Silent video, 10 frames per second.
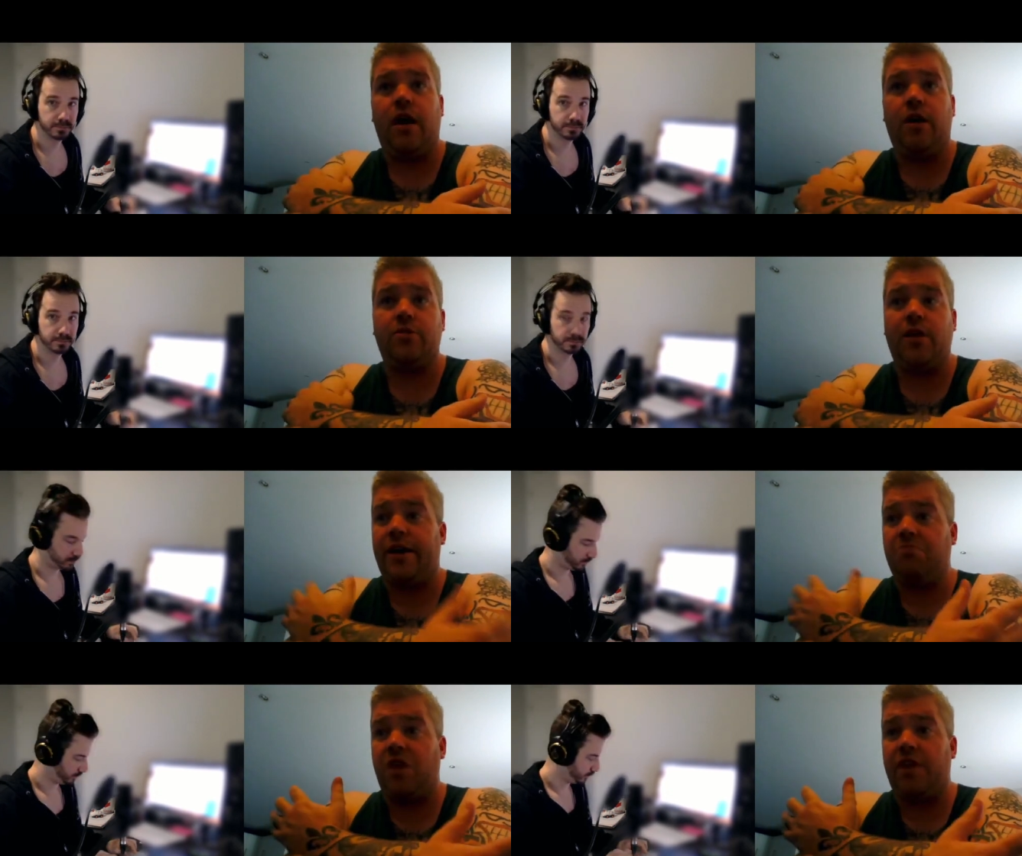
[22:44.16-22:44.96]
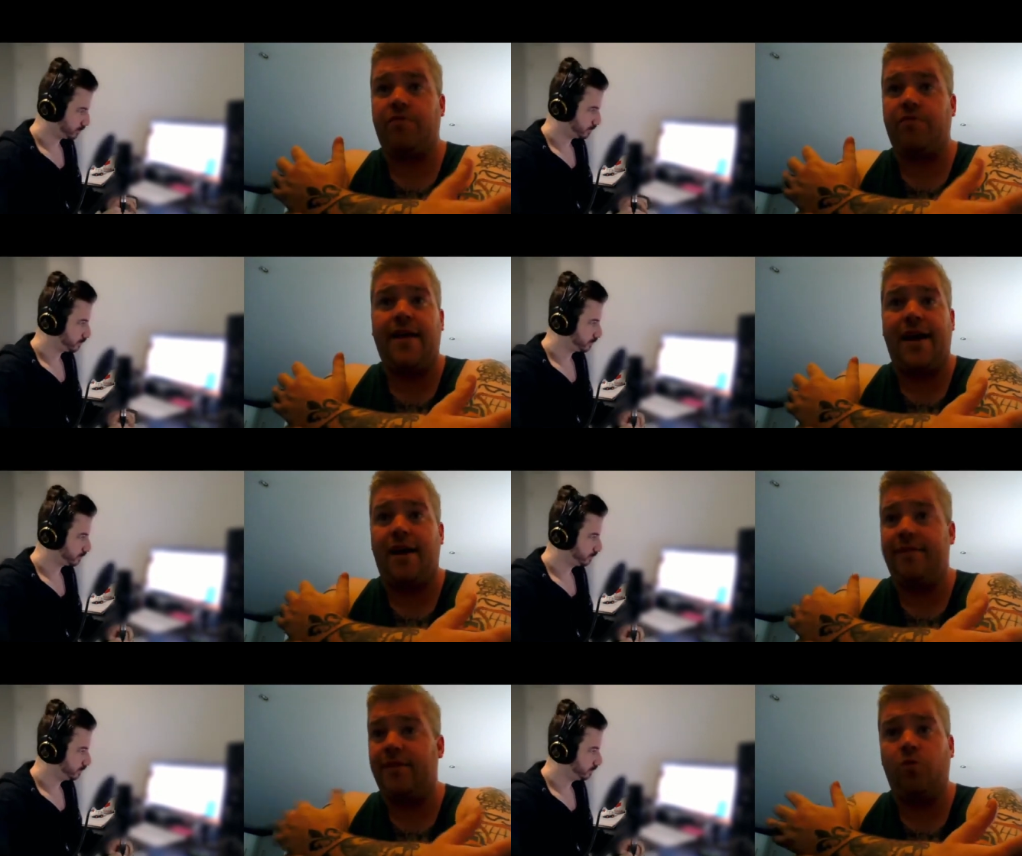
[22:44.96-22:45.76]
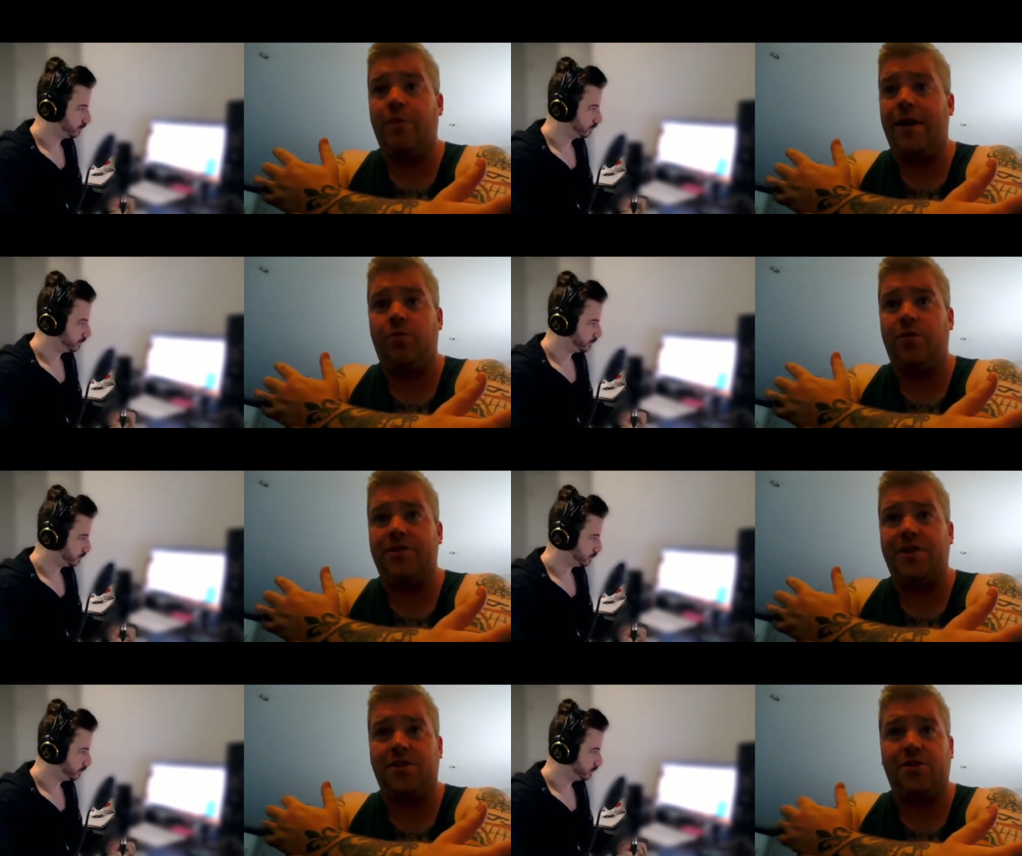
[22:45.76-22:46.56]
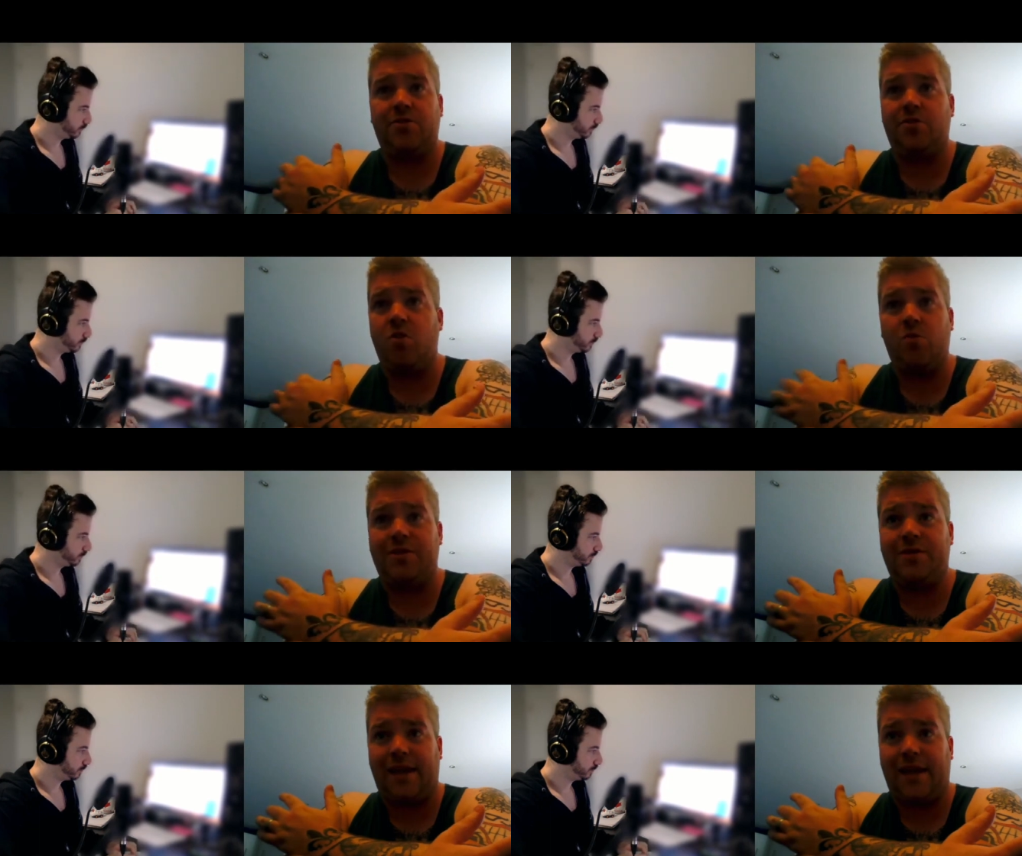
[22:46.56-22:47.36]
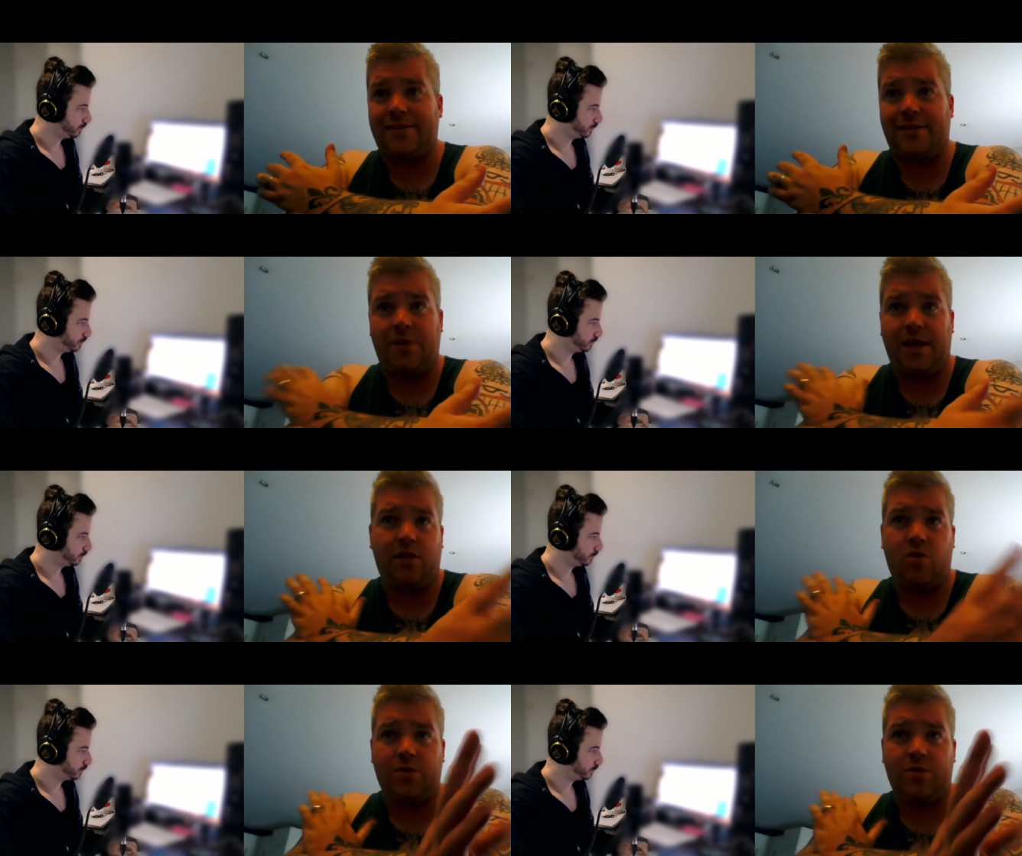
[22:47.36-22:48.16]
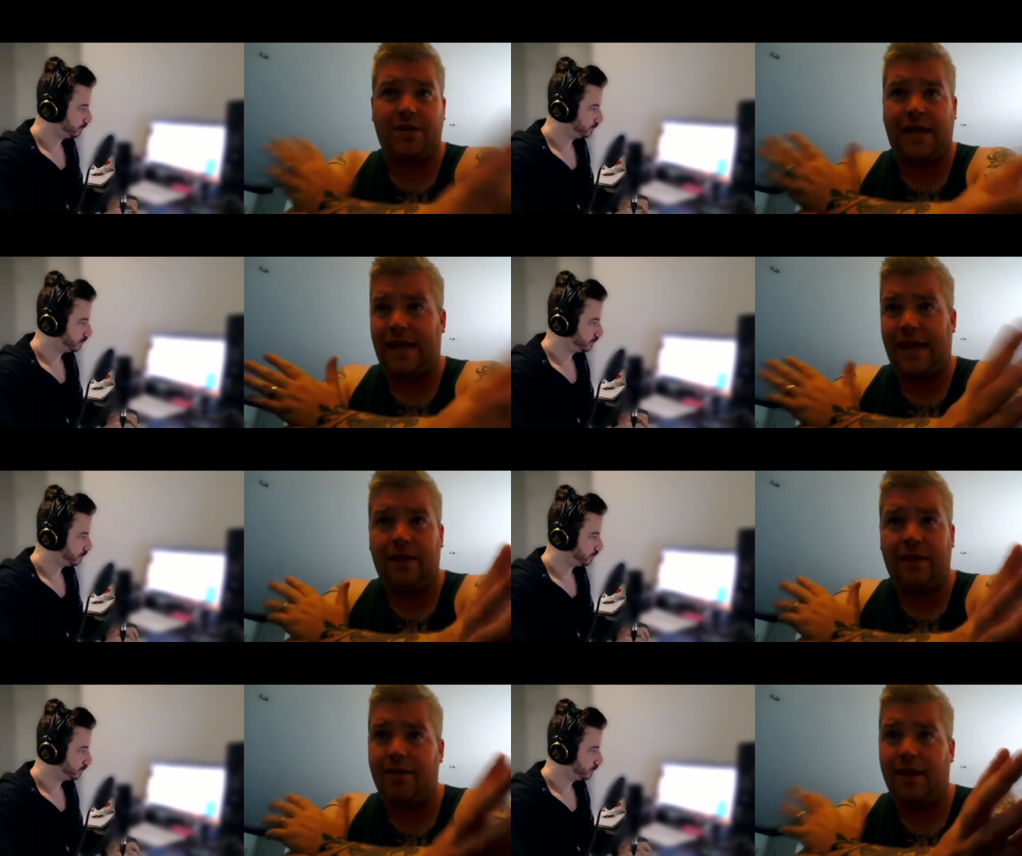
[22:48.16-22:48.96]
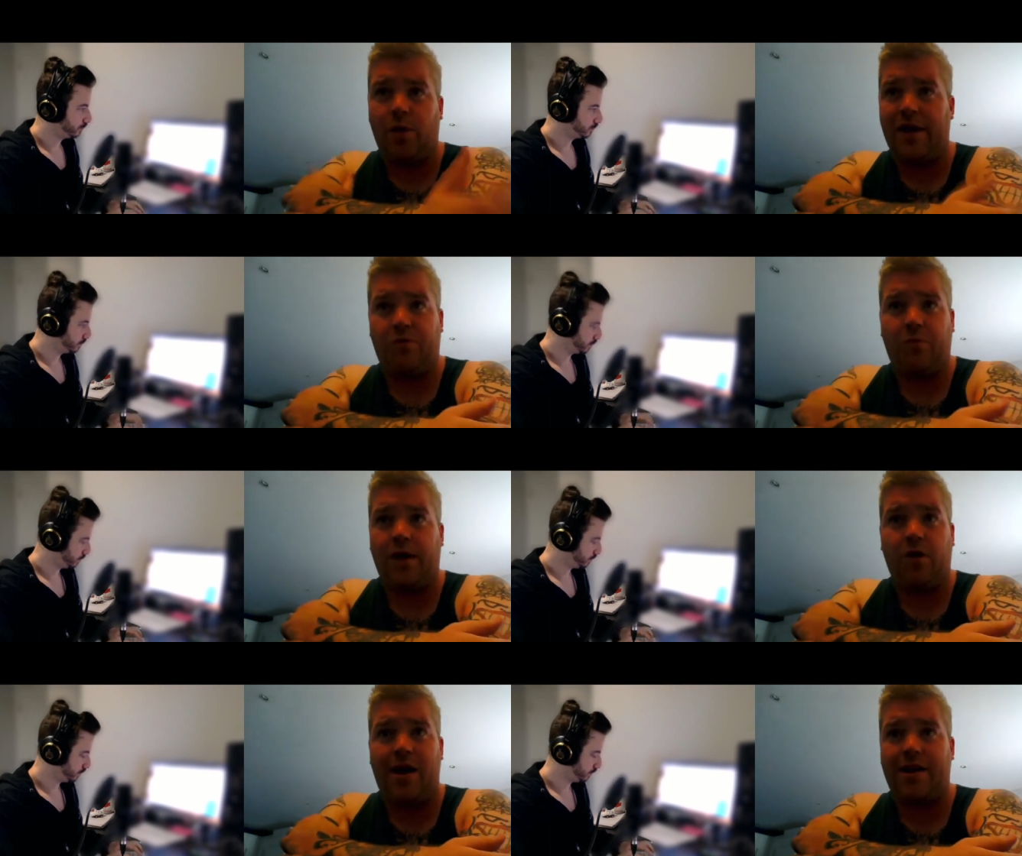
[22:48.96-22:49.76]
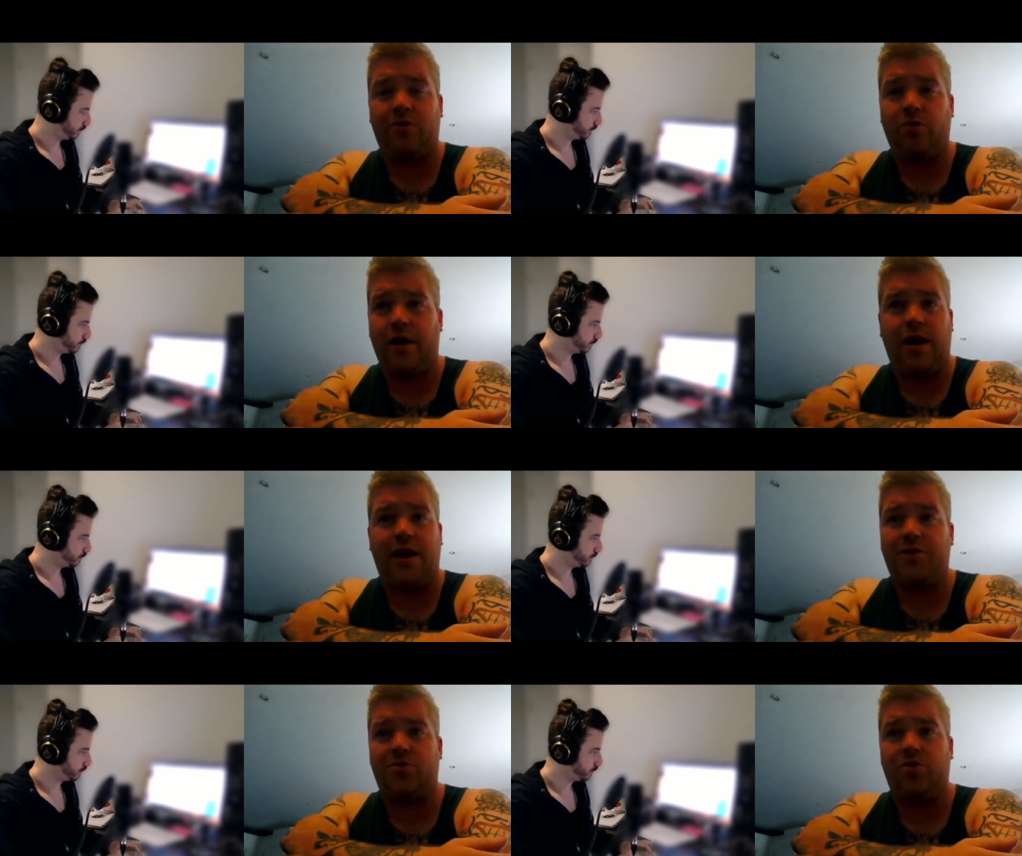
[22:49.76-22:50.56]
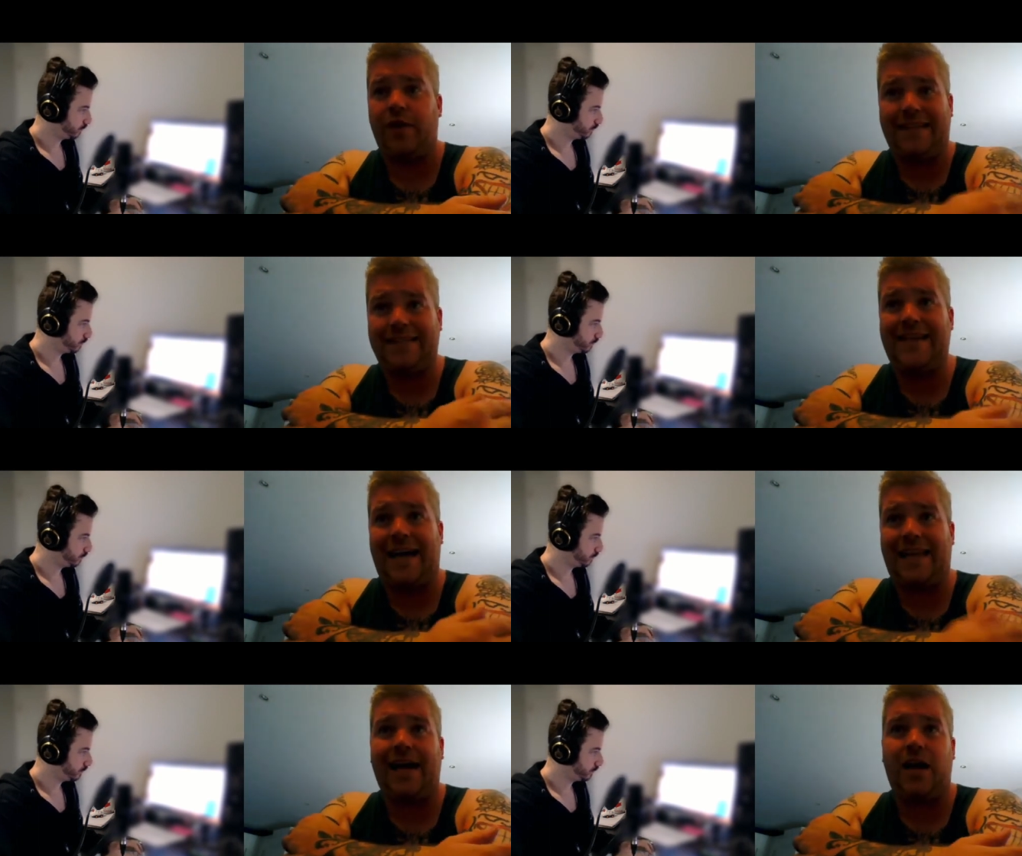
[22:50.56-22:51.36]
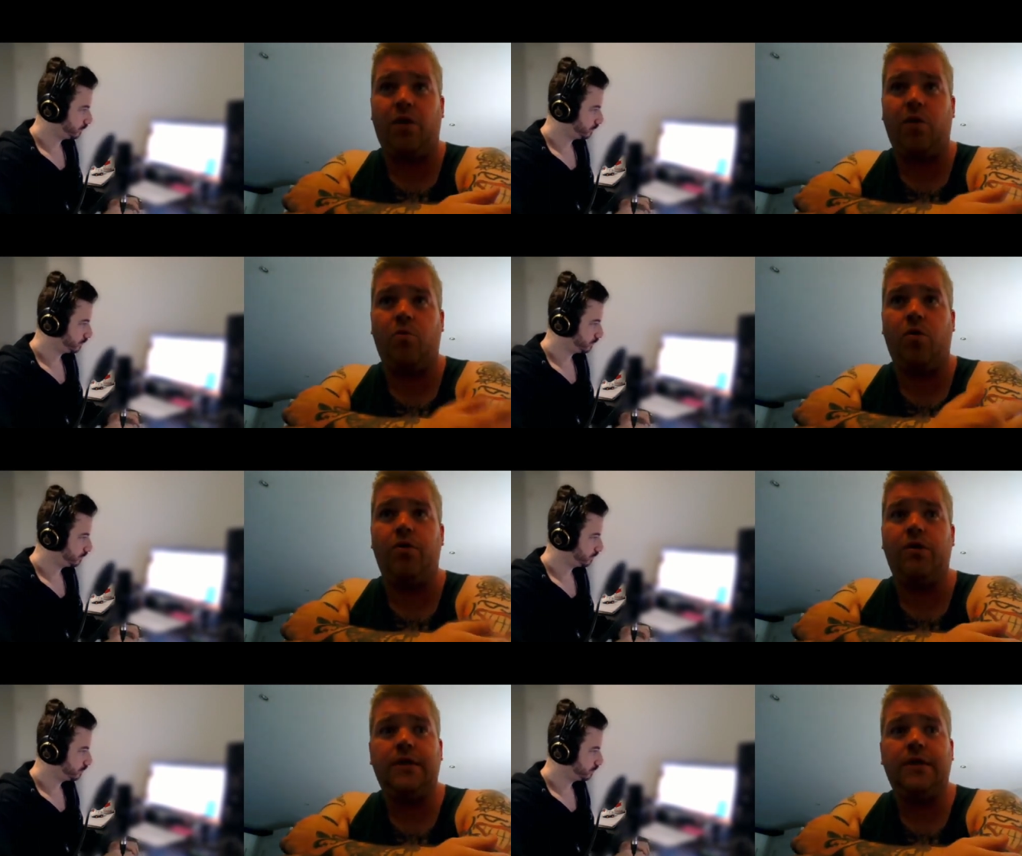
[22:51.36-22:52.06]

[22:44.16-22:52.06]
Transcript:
Speaker 1: I was like, I've written that. I've done all, made all the decisions. No one's second guessing me. No one's taking anything away from it or adding to it. I just do it exactly how I want.